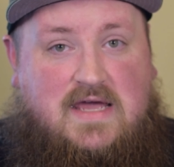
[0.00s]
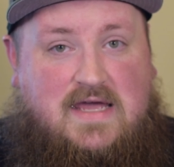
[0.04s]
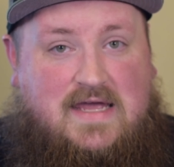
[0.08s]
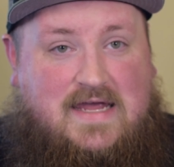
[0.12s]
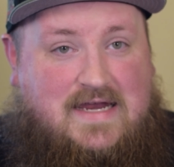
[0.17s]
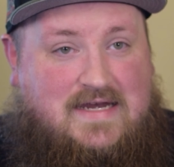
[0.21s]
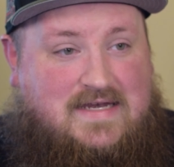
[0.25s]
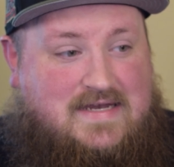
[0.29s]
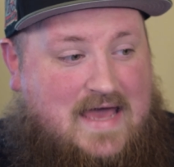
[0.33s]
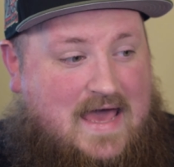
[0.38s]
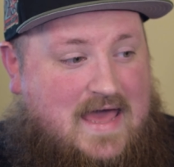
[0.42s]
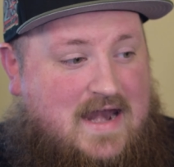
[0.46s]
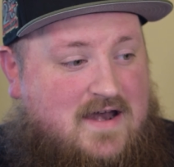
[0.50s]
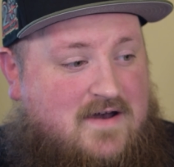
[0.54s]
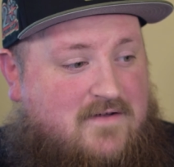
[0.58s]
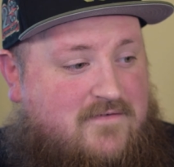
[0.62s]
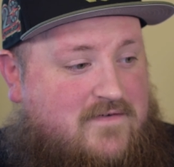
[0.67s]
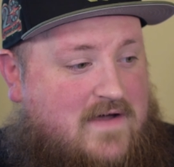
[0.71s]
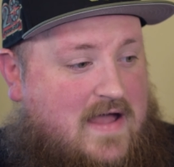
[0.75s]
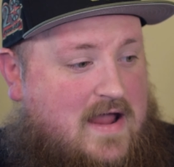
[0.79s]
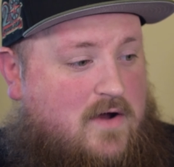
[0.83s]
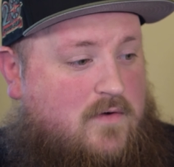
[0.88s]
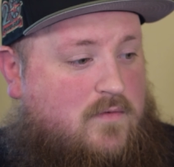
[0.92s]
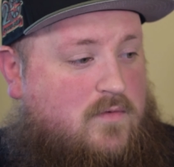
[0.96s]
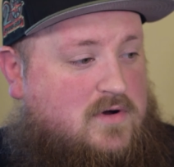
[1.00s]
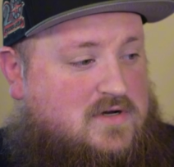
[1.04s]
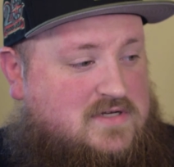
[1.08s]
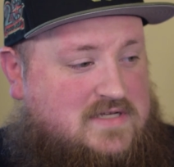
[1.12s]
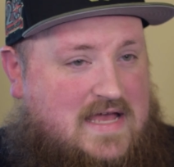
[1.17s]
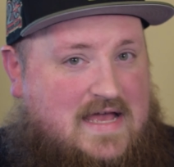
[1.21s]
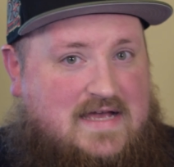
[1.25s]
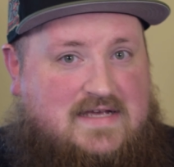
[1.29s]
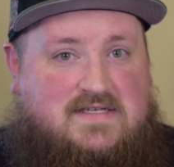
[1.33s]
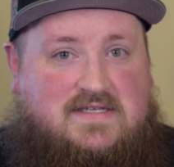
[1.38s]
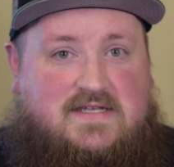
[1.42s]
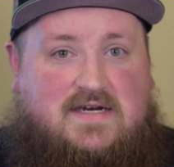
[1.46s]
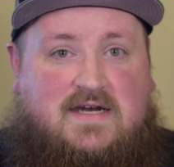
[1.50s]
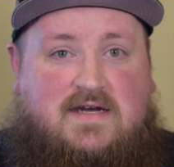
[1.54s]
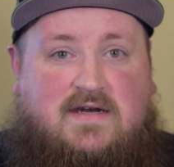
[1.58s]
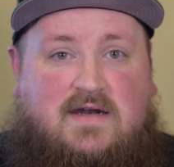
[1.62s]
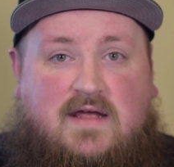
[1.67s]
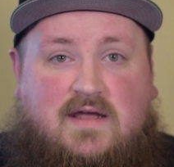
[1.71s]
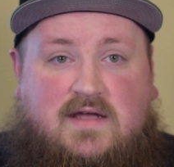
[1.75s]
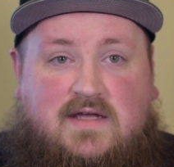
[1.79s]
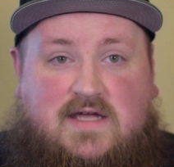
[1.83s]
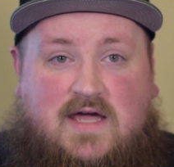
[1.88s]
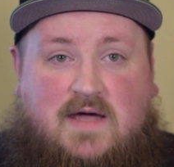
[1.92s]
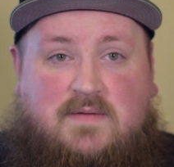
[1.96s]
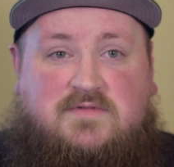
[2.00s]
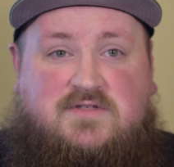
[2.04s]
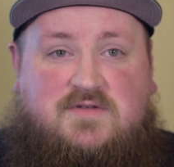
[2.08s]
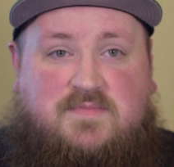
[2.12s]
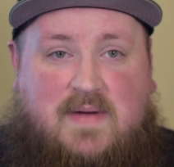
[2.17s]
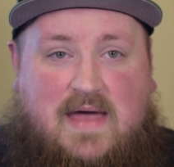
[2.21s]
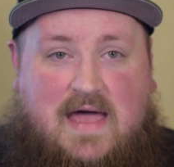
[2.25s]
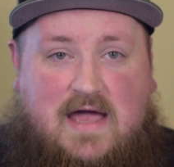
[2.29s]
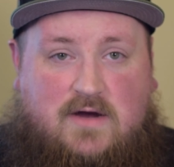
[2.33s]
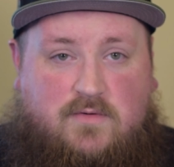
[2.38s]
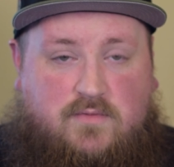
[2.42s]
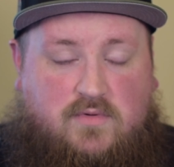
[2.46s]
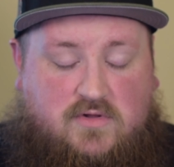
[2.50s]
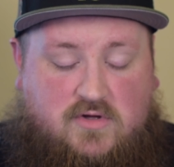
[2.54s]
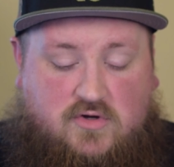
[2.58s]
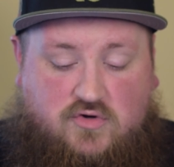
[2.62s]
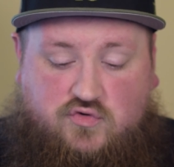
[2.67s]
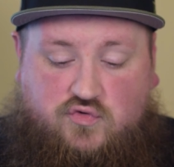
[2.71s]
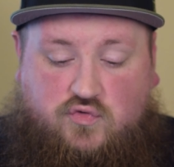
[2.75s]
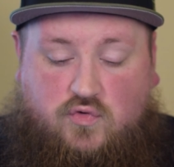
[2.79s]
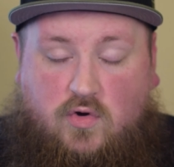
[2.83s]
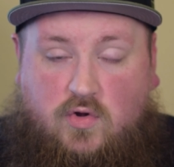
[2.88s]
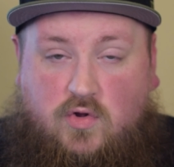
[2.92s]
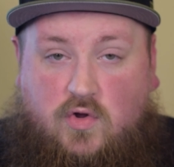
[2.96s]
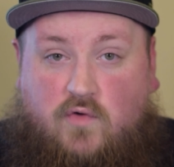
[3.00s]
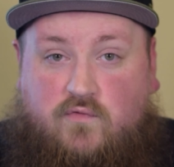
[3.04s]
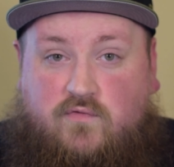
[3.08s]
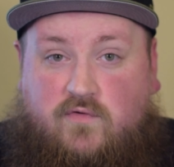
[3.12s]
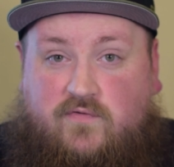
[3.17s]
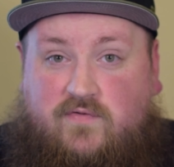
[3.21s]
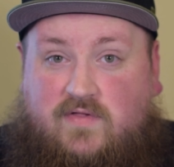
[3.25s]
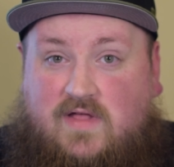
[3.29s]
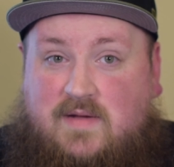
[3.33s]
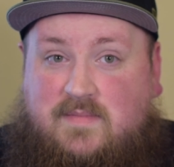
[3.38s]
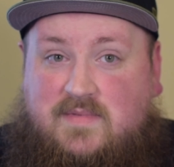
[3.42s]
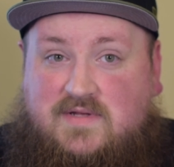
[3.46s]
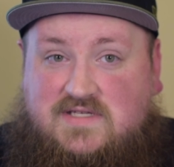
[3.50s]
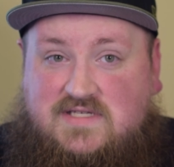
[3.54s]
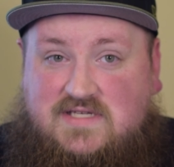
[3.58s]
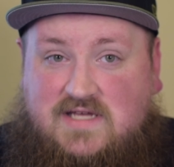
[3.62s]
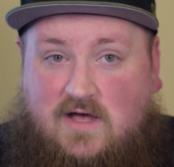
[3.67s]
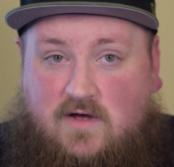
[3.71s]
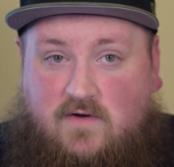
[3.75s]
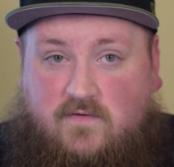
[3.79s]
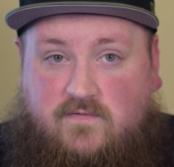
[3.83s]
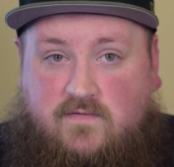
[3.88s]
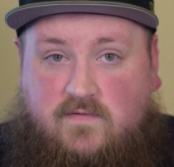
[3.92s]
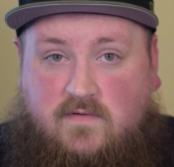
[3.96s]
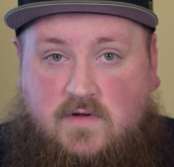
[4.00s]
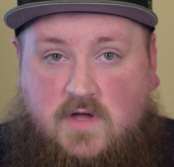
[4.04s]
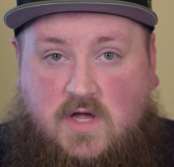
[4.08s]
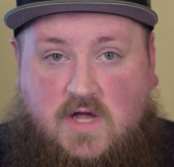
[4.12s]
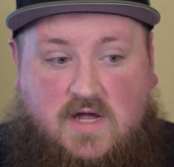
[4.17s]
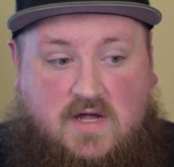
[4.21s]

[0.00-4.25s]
He died in a fireworks accident, comes back with control over flame itself.